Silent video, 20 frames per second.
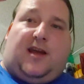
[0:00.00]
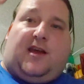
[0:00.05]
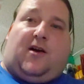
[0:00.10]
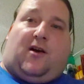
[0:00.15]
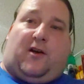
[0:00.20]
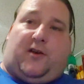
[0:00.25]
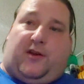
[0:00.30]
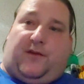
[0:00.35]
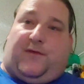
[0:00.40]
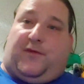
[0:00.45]

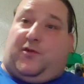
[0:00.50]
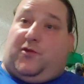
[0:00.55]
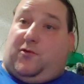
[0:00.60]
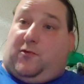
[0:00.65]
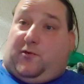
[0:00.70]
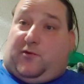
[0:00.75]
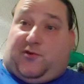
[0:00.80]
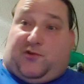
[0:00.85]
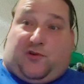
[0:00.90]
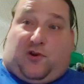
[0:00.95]
And if you do
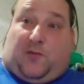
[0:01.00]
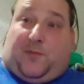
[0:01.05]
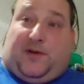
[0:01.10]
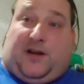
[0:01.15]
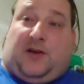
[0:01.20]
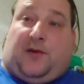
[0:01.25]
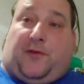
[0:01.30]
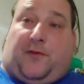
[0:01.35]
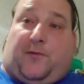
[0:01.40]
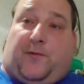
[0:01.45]
it, start up an
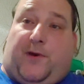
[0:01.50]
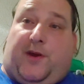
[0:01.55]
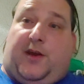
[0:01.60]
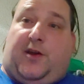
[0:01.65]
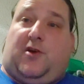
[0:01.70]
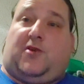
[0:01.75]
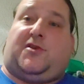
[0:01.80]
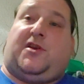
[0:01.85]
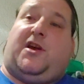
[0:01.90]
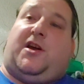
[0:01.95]
enter 3, it
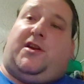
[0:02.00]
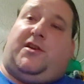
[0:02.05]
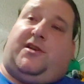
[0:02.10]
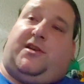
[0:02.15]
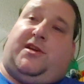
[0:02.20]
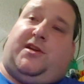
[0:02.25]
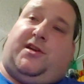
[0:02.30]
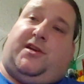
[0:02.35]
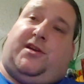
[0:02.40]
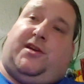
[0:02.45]
goes
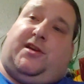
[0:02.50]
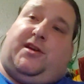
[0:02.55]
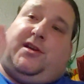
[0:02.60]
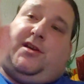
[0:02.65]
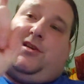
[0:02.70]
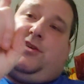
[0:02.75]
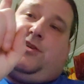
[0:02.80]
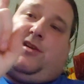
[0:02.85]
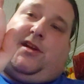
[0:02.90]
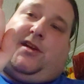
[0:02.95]

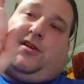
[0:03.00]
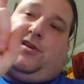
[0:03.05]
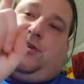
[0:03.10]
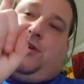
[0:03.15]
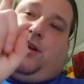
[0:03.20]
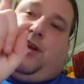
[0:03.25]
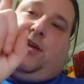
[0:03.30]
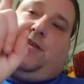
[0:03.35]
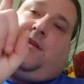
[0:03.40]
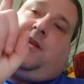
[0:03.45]
tick
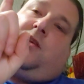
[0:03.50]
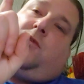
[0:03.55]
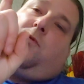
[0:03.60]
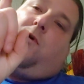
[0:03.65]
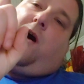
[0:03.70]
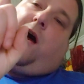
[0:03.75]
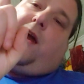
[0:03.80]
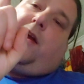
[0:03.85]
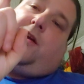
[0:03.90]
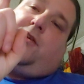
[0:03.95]
tick, and then the
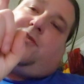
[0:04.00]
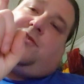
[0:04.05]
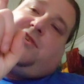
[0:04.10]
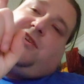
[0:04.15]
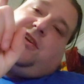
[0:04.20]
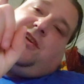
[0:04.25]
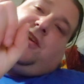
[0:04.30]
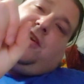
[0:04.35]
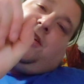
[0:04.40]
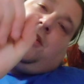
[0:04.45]
Y goes
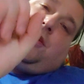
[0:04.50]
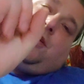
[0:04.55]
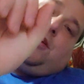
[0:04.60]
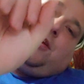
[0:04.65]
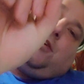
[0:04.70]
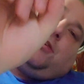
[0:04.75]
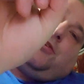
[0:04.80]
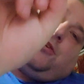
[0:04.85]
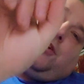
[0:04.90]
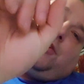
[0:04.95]

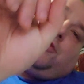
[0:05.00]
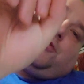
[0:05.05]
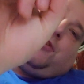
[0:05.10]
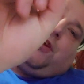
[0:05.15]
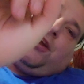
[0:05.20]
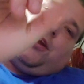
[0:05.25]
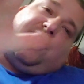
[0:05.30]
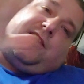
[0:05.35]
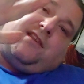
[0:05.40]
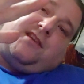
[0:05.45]
tick
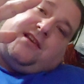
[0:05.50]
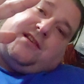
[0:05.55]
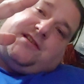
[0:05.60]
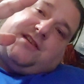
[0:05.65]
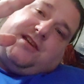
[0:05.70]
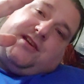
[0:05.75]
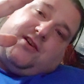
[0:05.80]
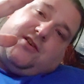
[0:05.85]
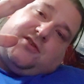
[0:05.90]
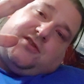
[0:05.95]
tick, and then the
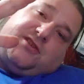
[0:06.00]
Z goes